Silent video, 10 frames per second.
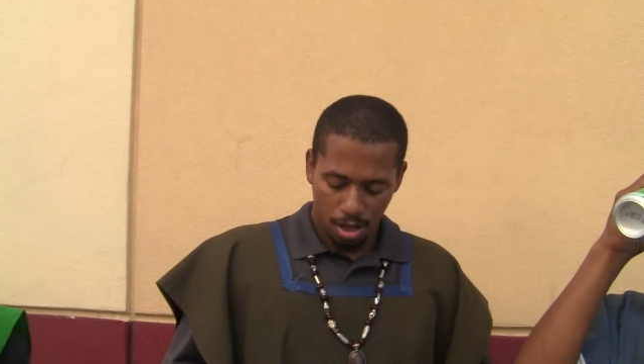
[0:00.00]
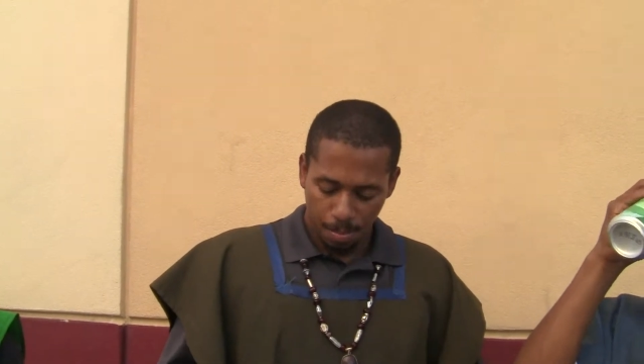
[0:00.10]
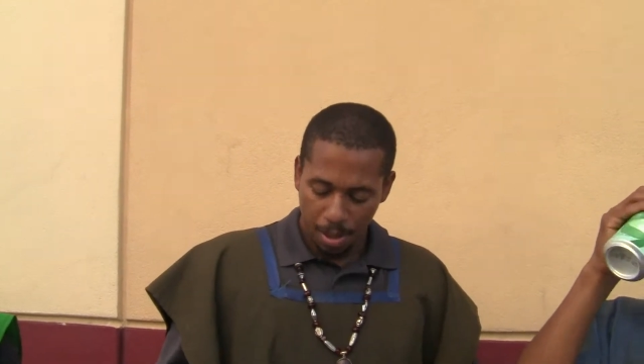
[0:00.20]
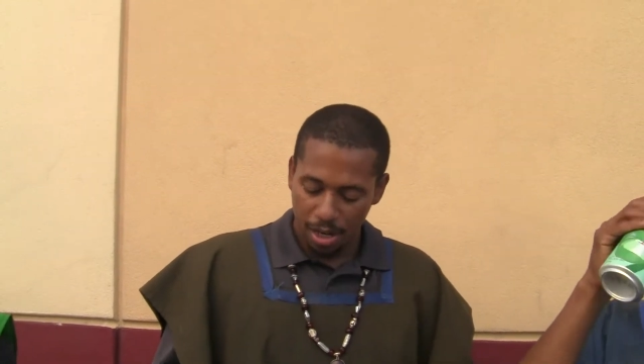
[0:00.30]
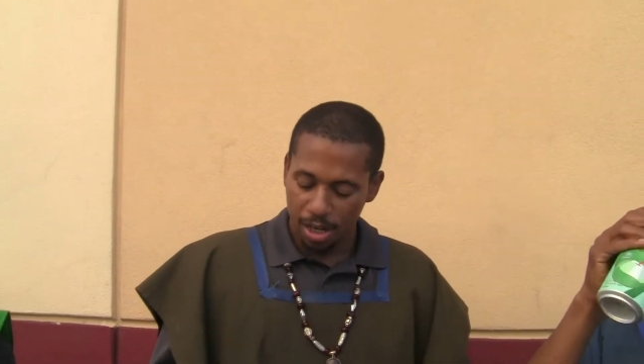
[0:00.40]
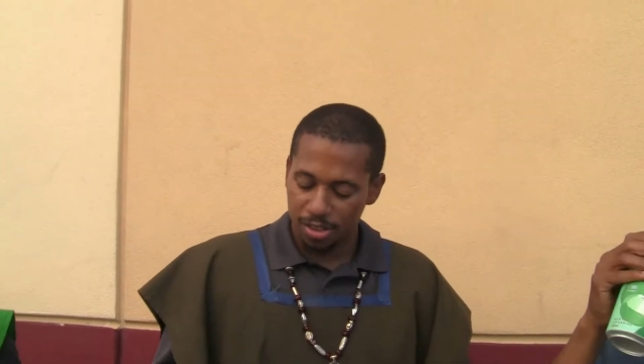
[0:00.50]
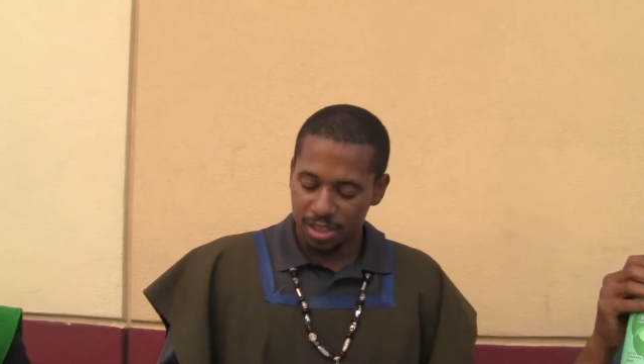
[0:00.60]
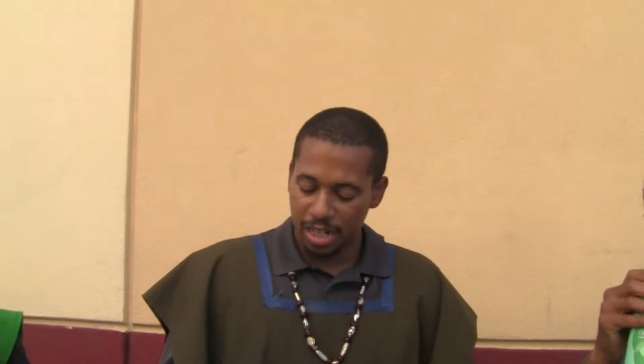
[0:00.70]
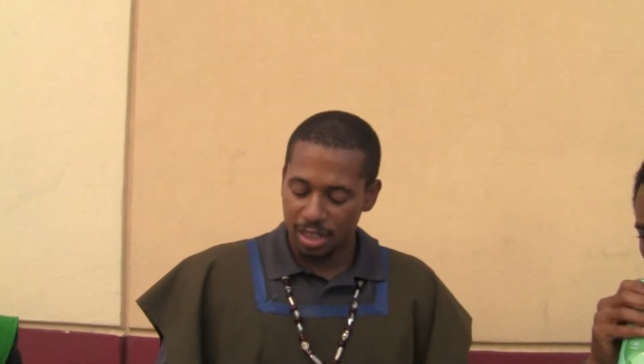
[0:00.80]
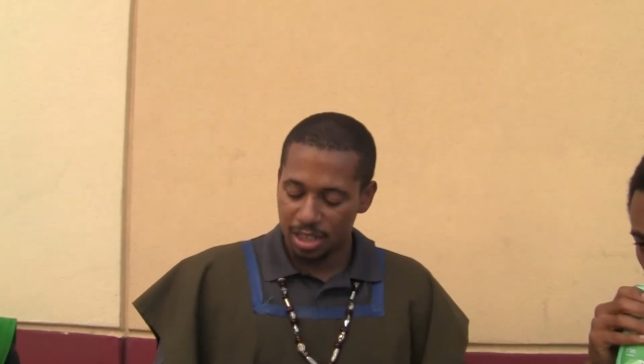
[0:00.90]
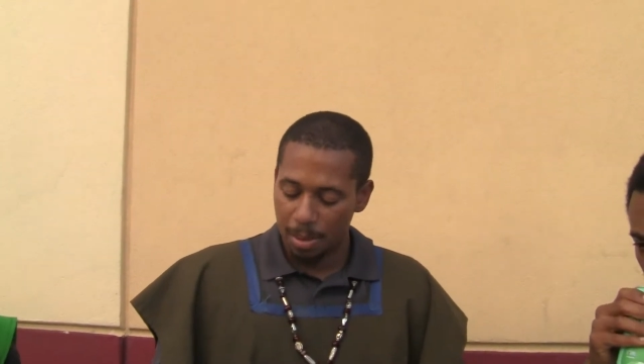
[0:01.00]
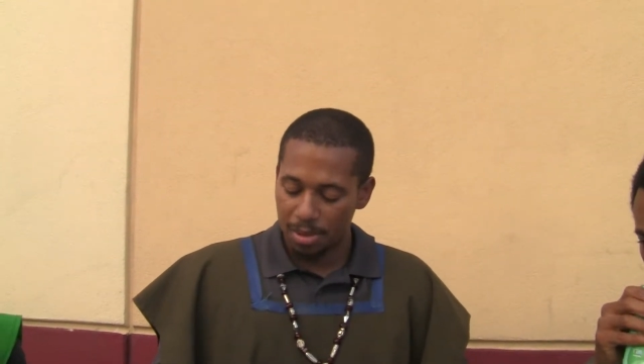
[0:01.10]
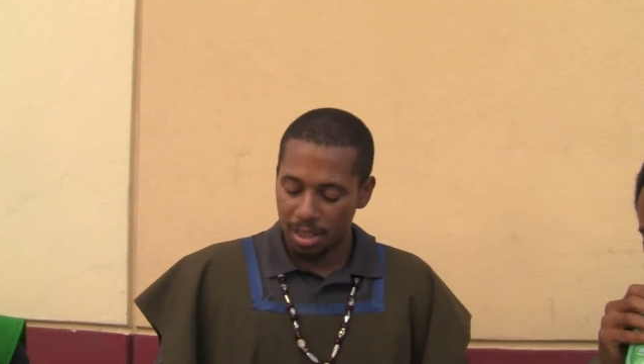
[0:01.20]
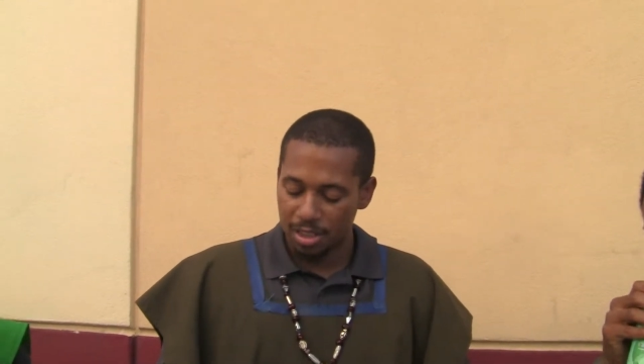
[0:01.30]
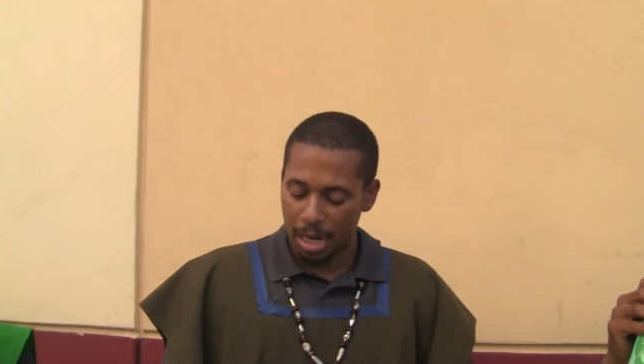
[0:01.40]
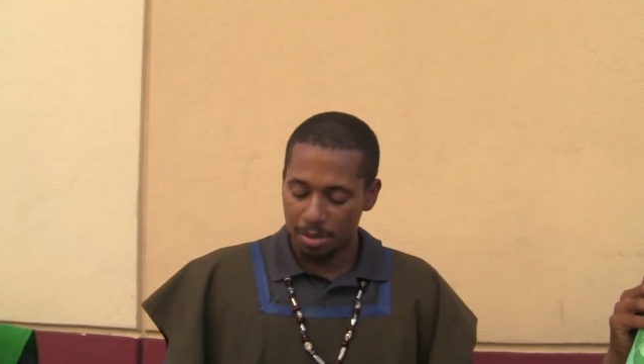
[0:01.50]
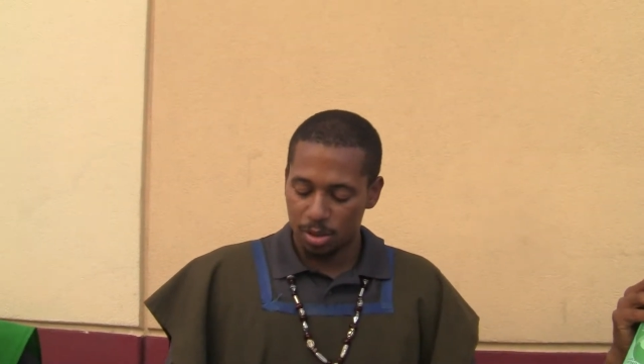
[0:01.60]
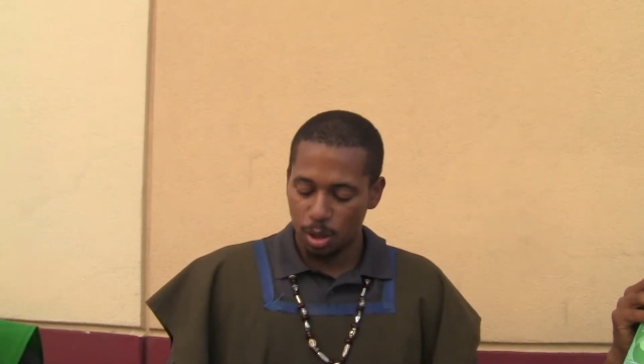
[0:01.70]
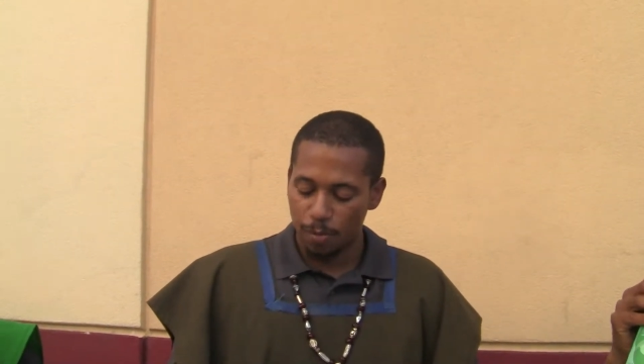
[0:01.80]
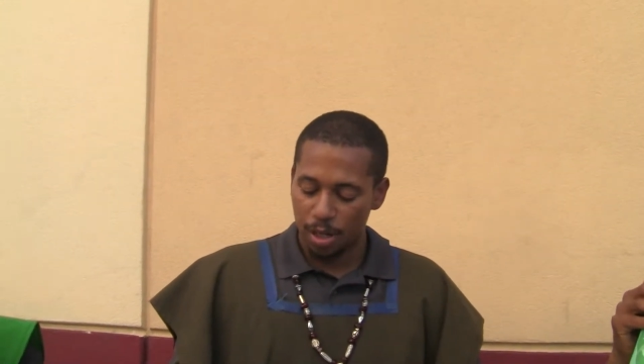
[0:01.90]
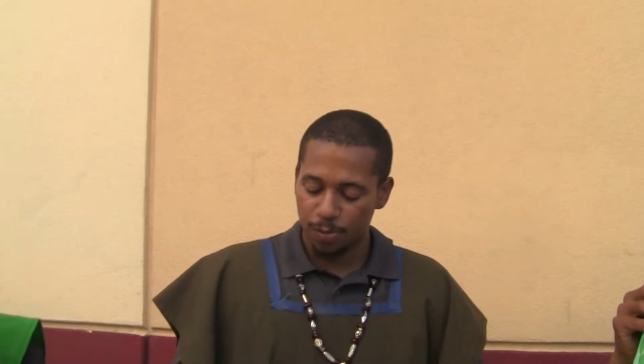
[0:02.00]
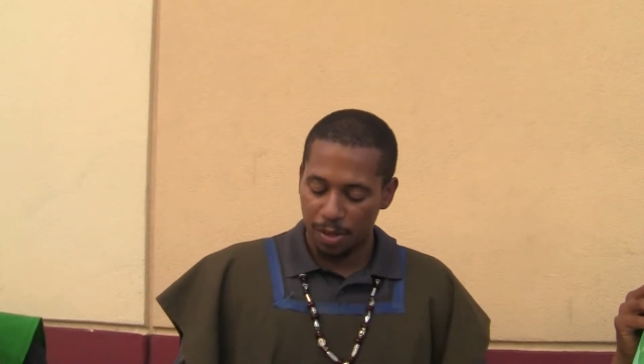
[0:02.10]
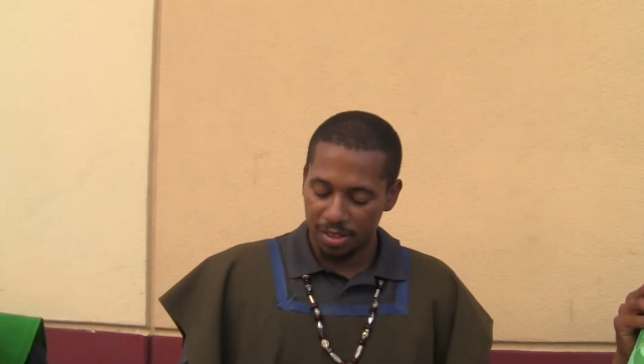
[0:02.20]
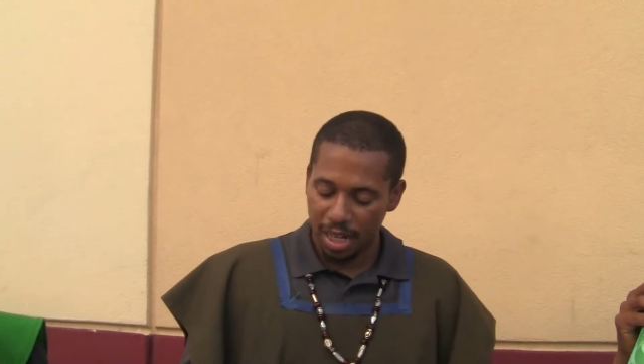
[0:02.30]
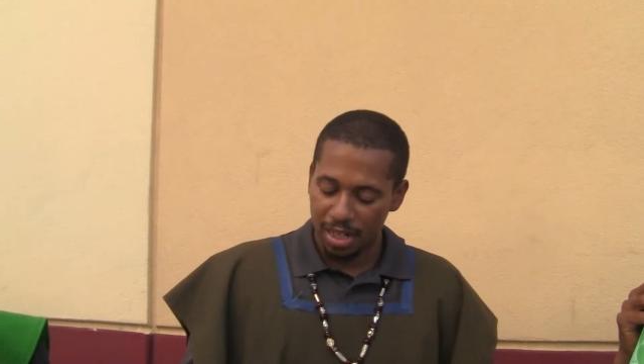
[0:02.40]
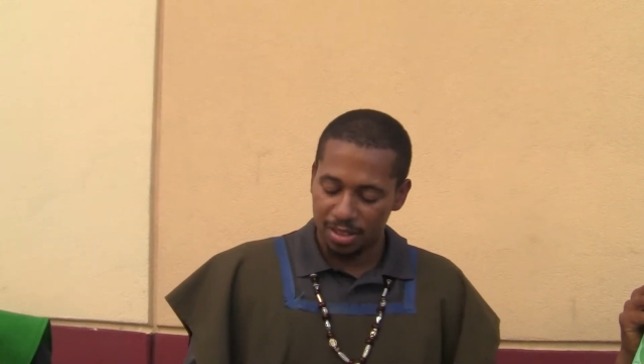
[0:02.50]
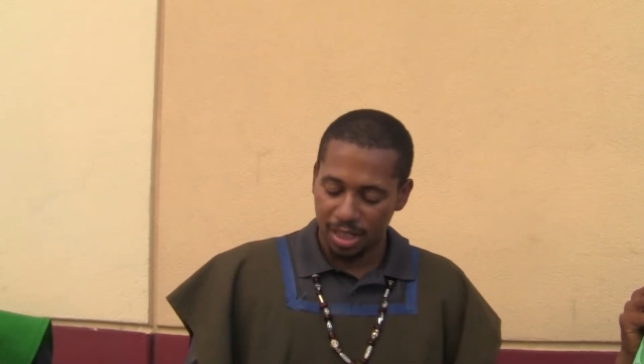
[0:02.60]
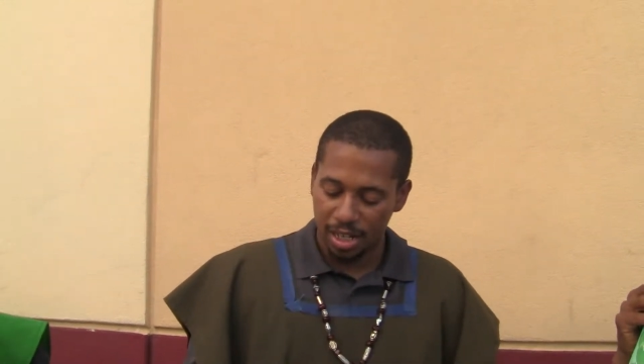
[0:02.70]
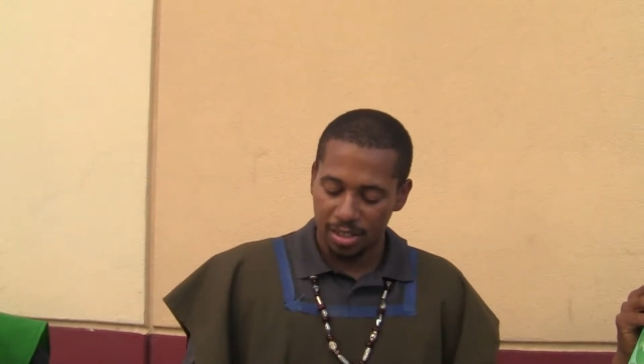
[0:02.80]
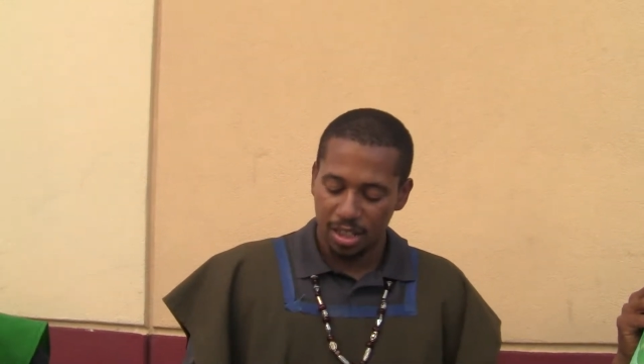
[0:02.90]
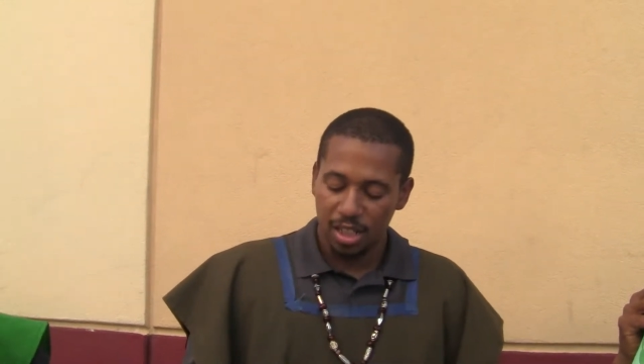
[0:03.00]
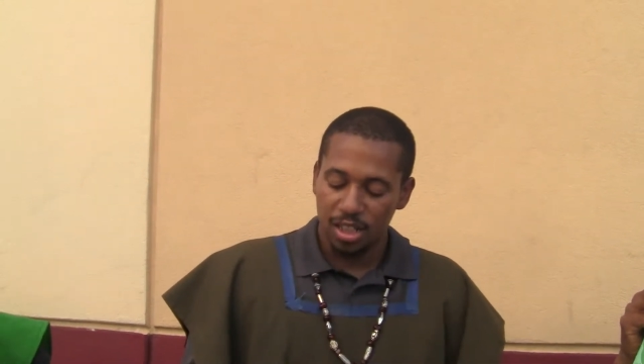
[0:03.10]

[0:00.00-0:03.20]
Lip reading: But in 2 Timothy chapter 2, verse 15, it says,